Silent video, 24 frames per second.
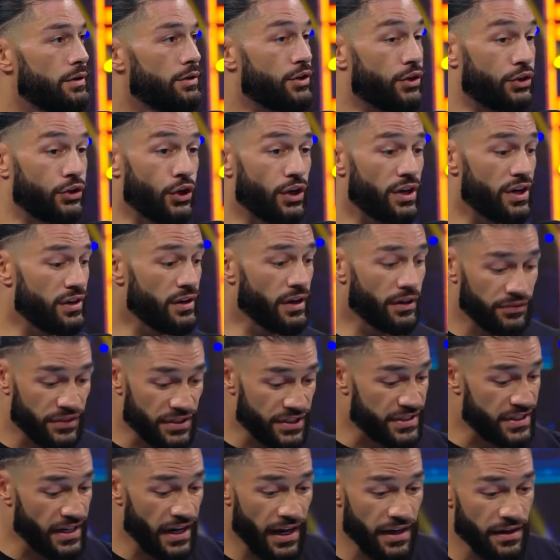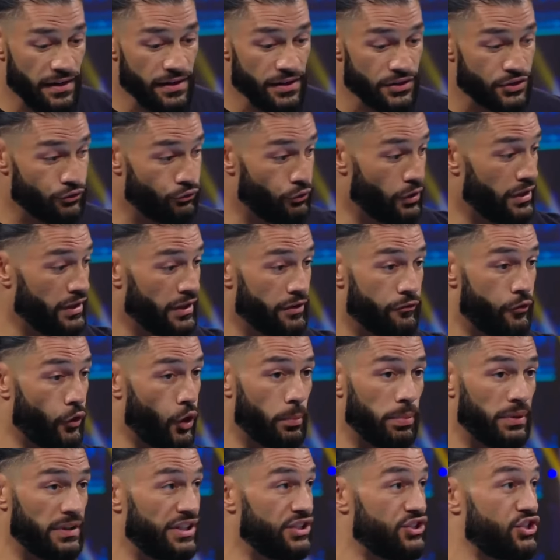You're good enough to stand in this ring and
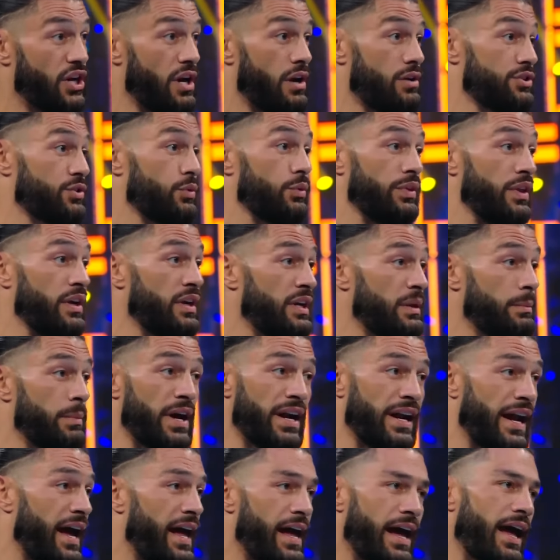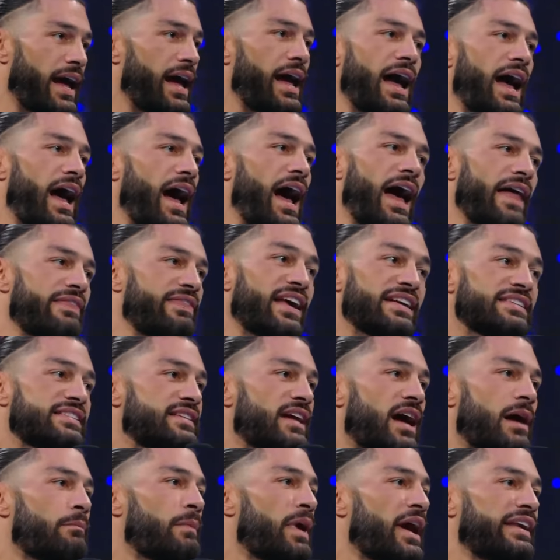verbally joust with anybody. I, that's
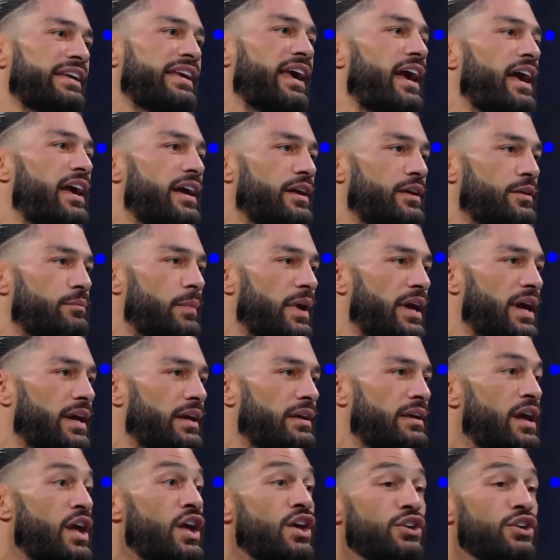not my game, man.